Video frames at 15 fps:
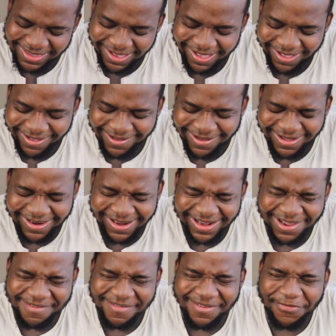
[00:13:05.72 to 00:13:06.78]
nigga going in
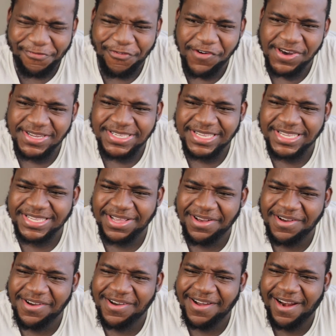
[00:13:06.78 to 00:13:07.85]
there with forces
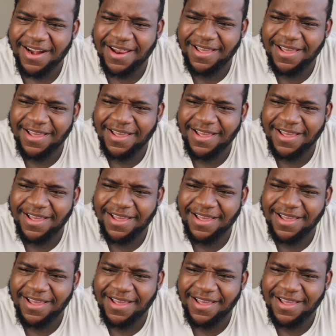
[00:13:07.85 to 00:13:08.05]
on.